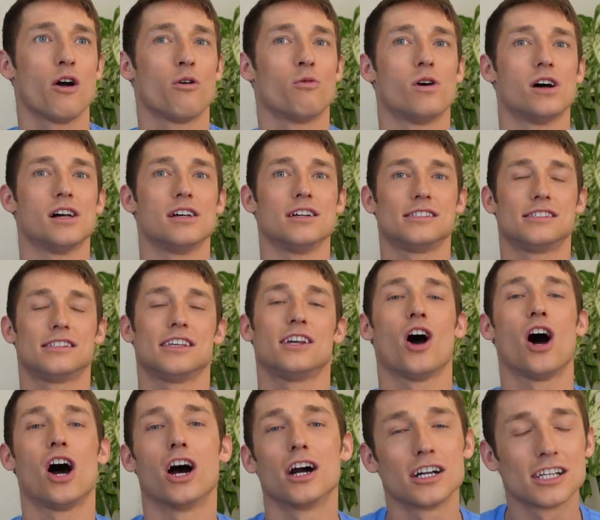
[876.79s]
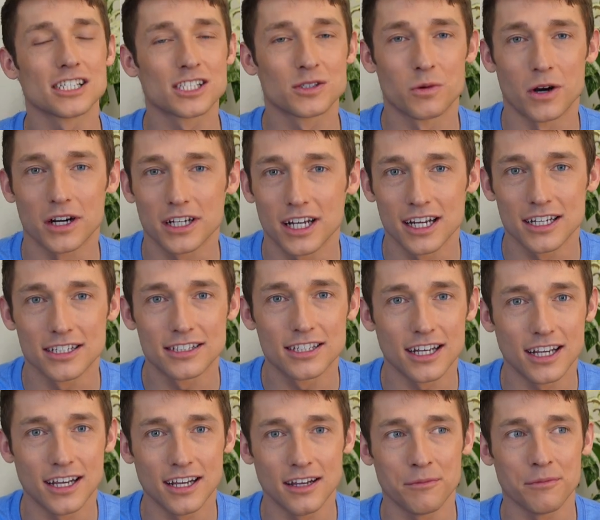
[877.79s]
was the hardest working
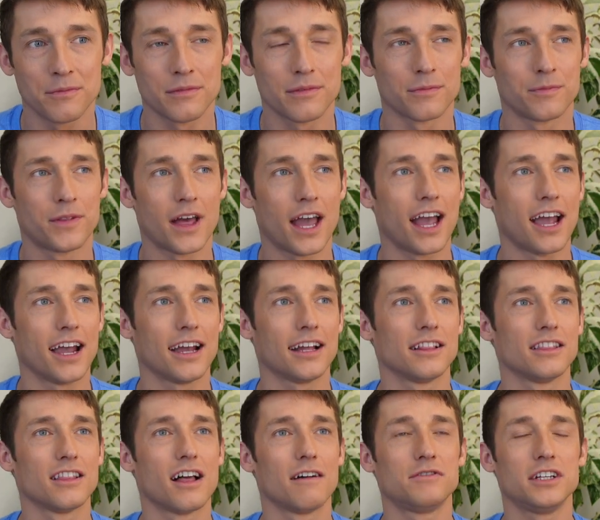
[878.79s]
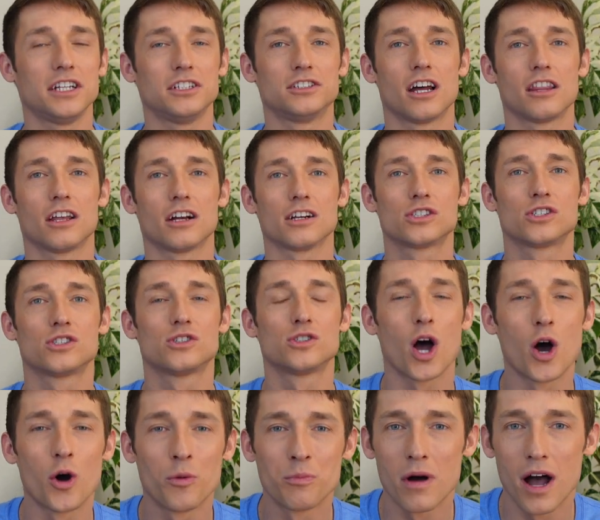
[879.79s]
team. They loved each other
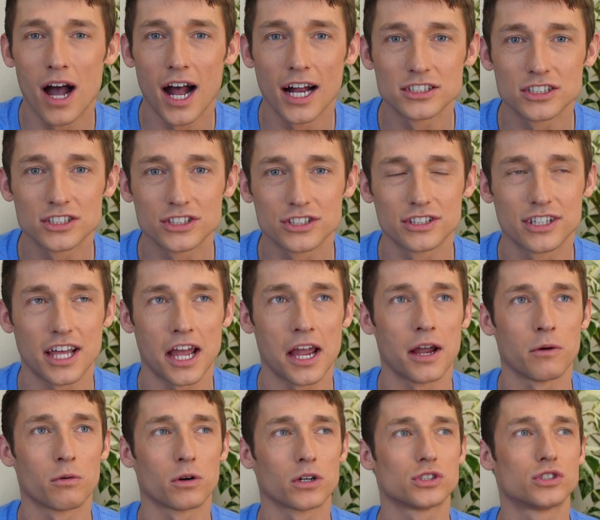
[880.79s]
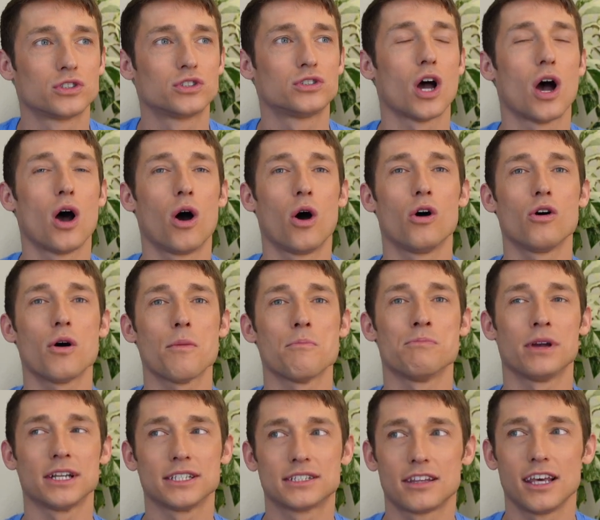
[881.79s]
so much. They were so
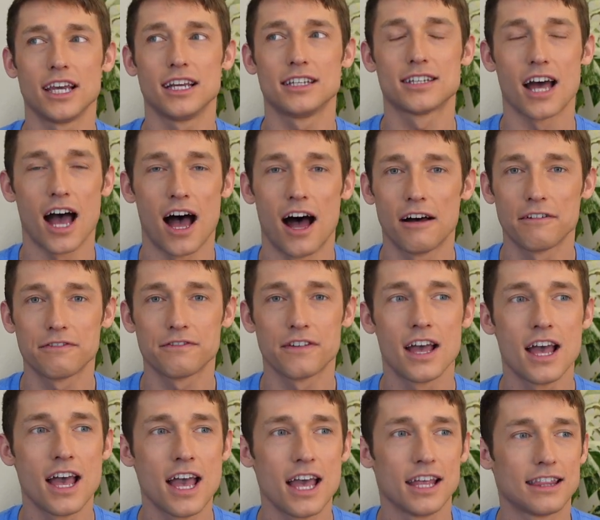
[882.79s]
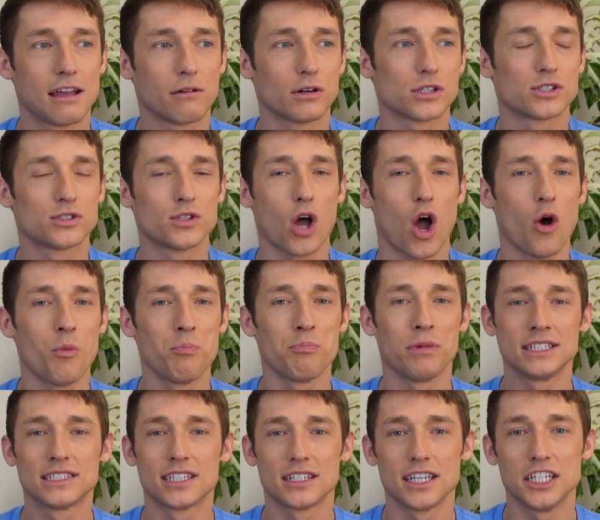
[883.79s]
mentally tough. They were so
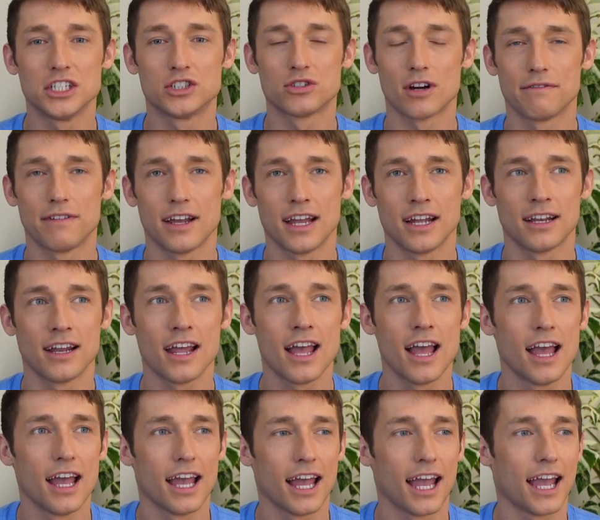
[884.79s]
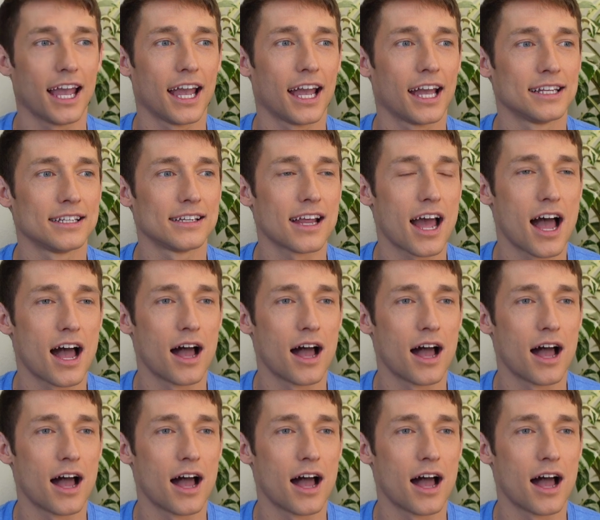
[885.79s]
mentally driven. And